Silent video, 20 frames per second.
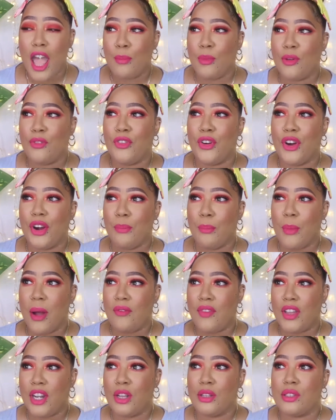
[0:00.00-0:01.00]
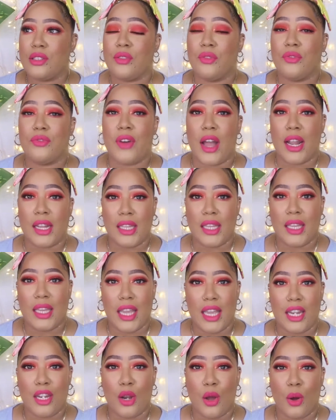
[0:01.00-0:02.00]
But for my videos to finally
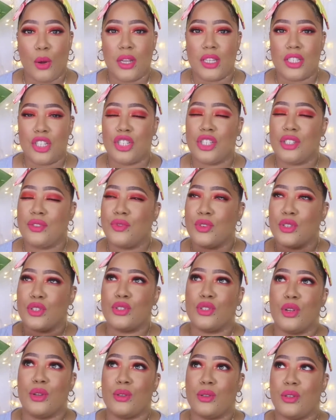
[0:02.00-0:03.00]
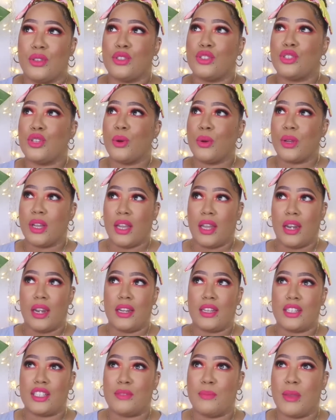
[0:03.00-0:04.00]
get noticed, it just feels so, so good.
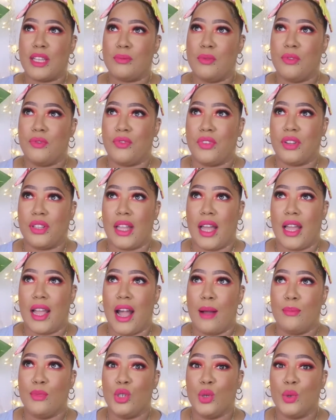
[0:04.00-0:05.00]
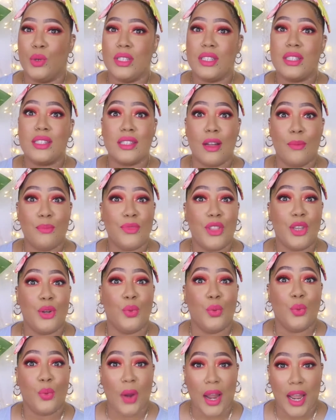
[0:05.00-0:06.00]
And it just makes me feel like I'm doing
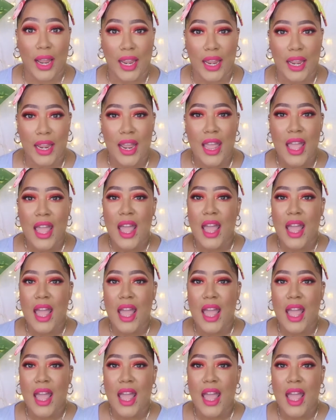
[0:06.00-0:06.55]
something right.